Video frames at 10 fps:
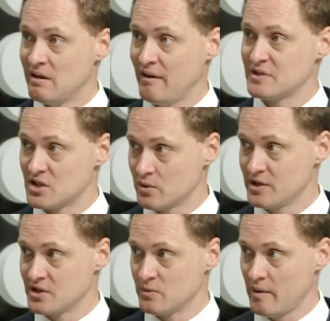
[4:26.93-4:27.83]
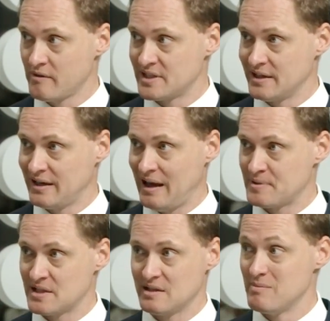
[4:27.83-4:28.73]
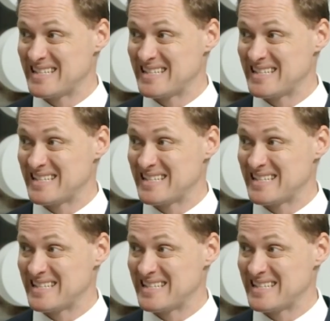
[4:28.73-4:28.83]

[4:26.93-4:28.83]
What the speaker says: have situations where we've seen collapses and